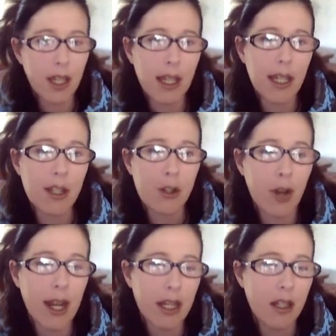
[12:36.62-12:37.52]
It's
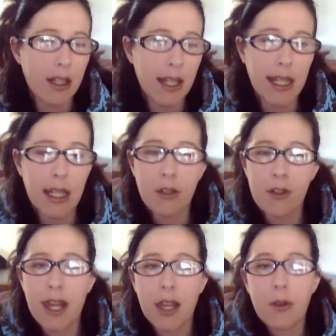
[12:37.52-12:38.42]
great getting your
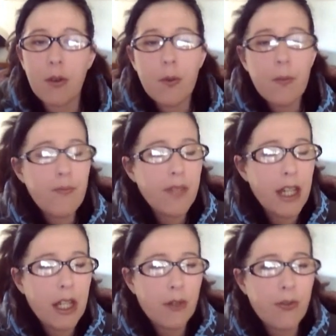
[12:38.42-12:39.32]

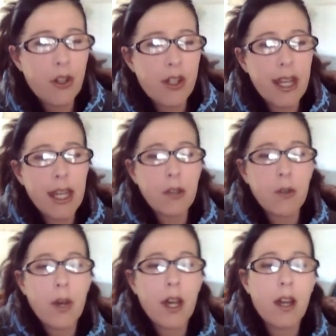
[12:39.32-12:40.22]
first Tegu.
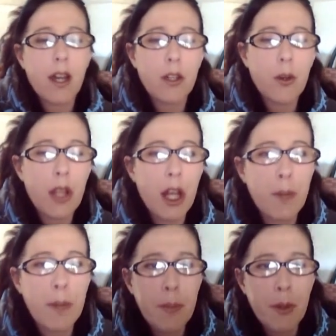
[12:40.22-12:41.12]
I know a lot of
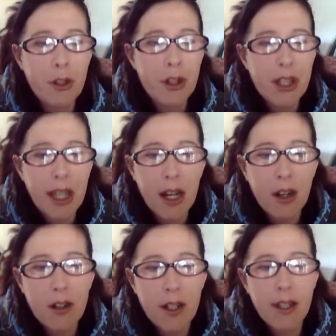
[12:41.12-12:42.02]
people are
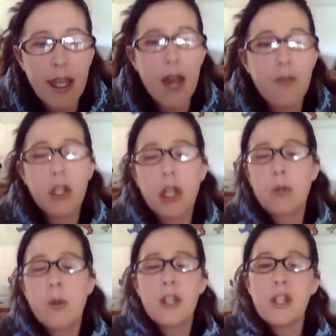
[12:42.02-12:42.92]
scared, and they have a lot of
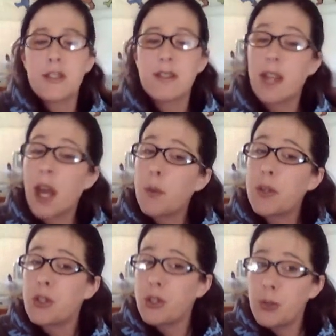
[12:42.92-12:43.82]
questions, and I
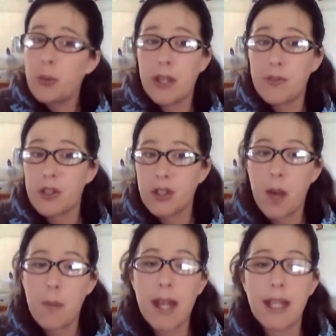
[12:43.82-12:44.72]
was too when I first got
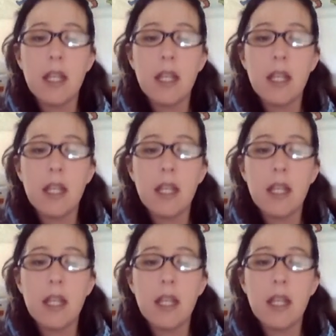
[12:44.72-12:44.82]
mine.